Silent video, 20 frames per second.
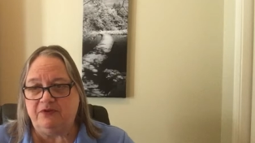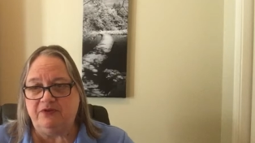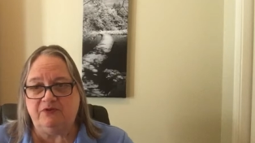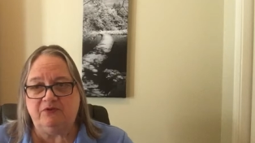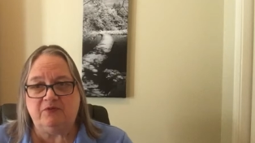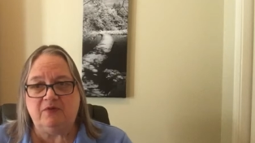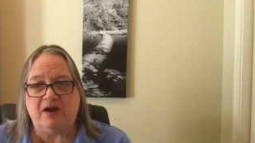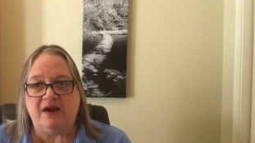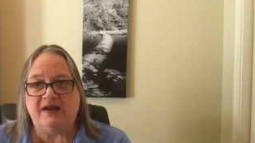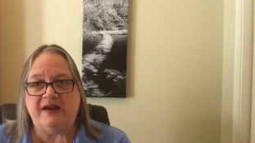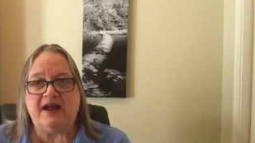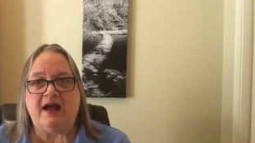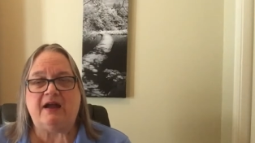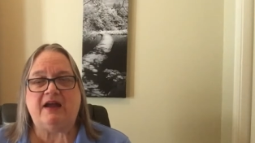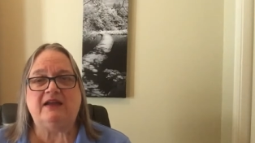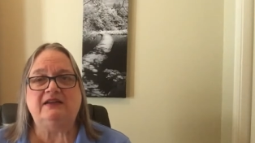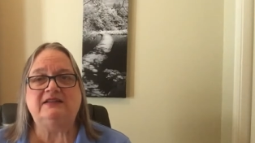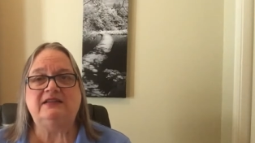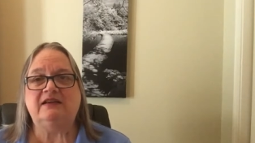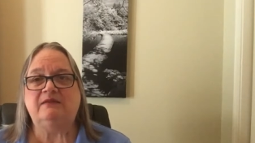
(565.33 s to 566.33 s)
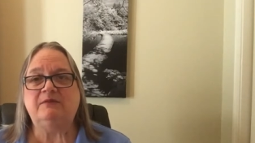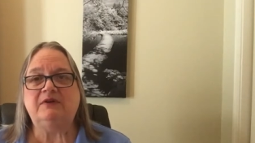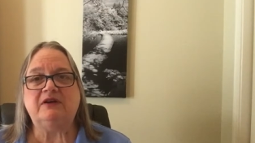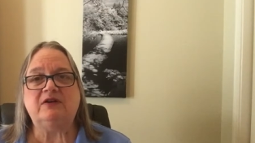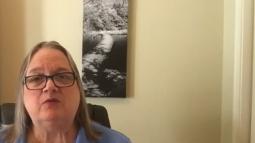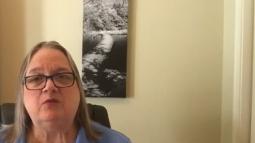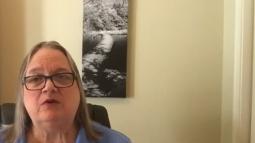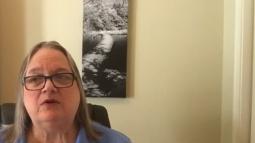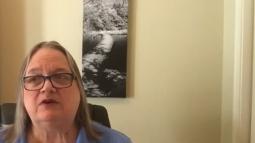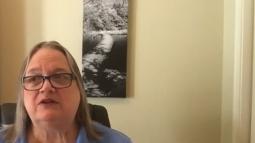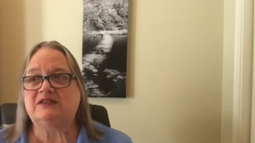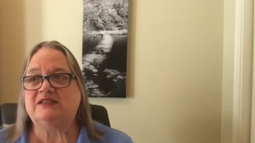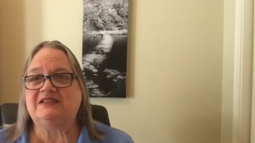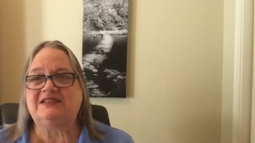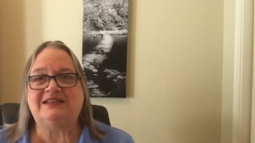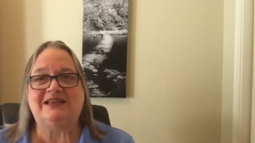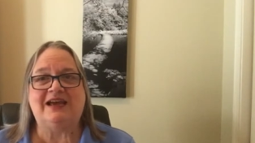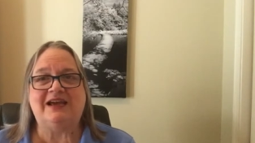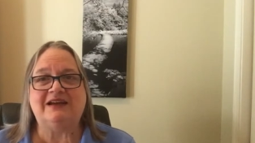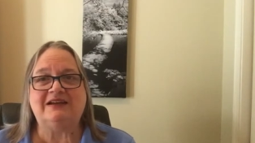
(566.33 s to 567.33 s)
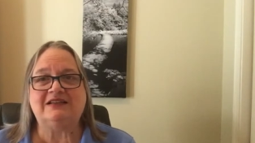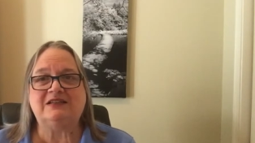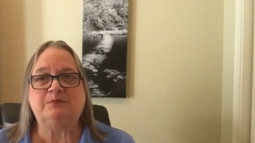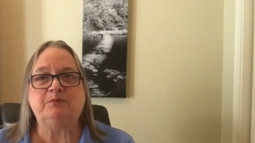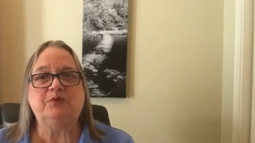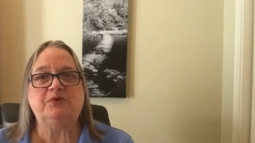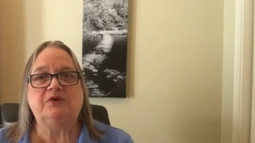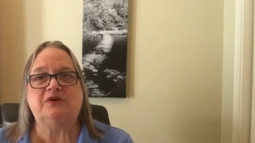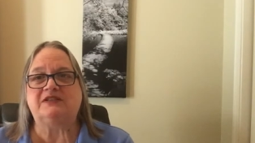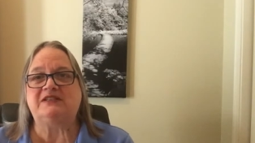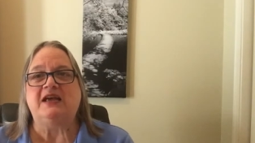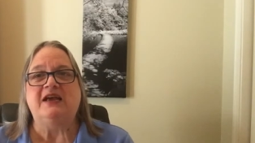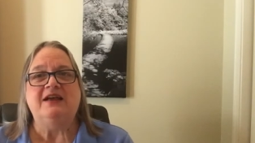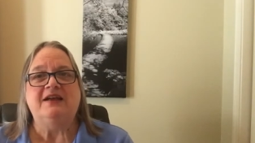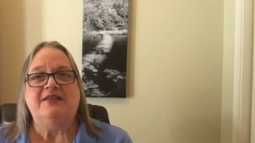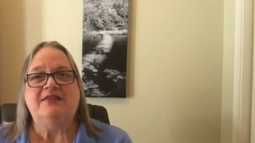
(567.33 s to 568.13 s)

that write academic works, textbooks,